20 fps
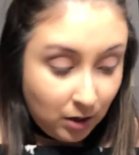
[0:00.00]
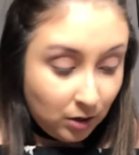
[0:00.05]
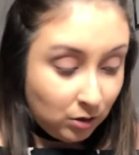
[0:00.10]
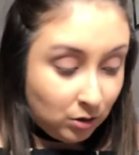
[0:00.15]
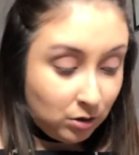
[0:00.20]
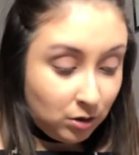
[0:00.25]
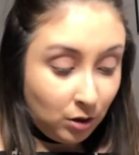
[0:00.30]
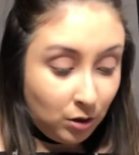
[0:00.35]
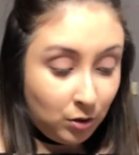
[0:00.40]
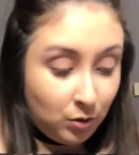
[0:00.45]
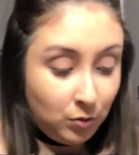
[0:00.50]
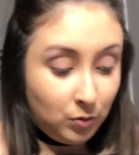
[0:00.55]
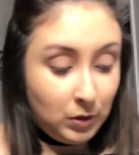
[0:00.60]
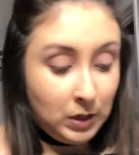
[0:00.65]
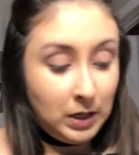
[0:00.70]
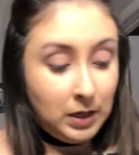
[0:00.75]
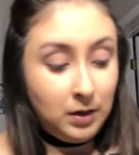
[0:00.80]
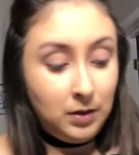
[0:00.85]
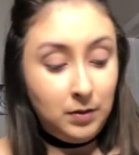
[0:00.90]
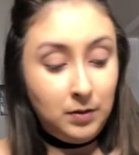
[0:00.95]
So
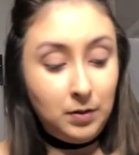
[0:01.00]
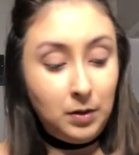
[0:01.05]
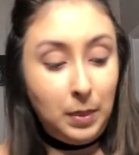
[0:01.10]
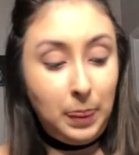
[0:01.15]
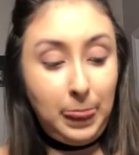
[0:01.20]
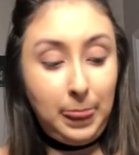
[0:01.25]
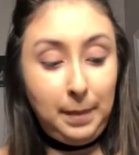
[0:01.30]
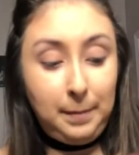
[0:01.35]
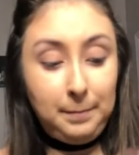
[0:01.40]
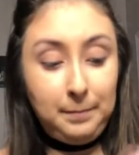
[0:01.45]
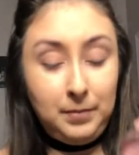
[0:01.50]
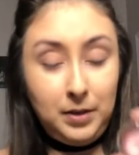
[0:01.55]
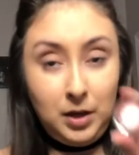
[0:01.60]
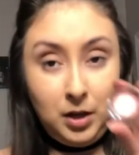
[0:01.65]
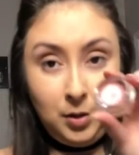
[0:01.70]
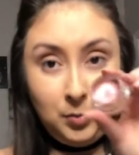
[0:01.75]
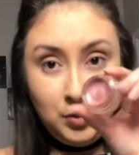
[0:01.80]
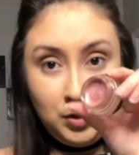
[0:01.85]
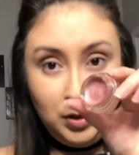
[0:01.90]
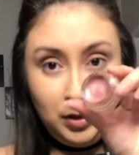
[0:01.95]
it
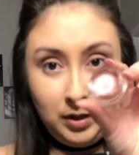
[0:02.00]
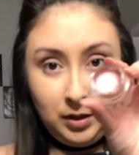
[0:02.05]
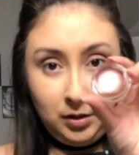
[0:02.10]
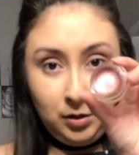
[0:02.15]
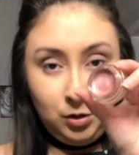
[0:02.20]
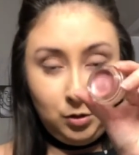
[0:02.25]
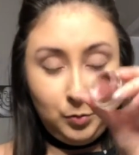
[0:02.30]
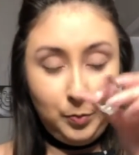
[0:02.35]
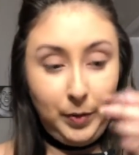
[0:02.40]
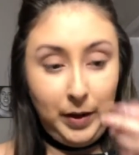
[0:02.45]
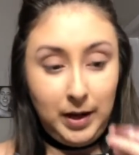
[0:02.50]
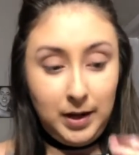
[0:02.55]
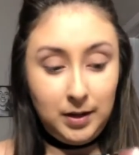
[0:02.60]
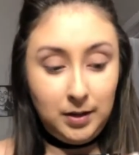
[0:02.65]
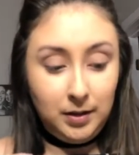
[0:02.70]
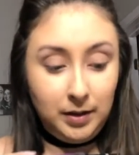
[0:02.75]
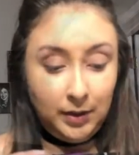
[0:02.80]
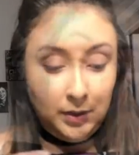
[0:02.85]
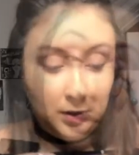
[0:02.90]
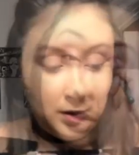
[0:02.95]
comes in like a little
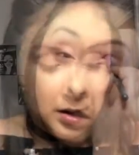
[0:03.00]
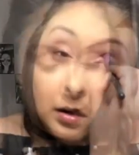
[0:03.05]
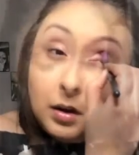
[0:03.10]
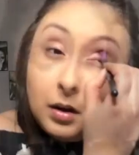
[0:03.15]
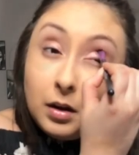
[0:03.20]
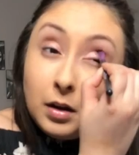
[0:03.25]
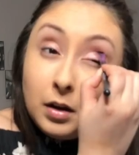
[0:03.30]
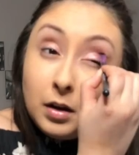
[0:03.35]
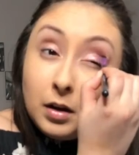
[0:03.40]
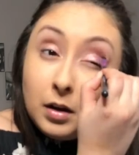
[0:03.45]
pod like this.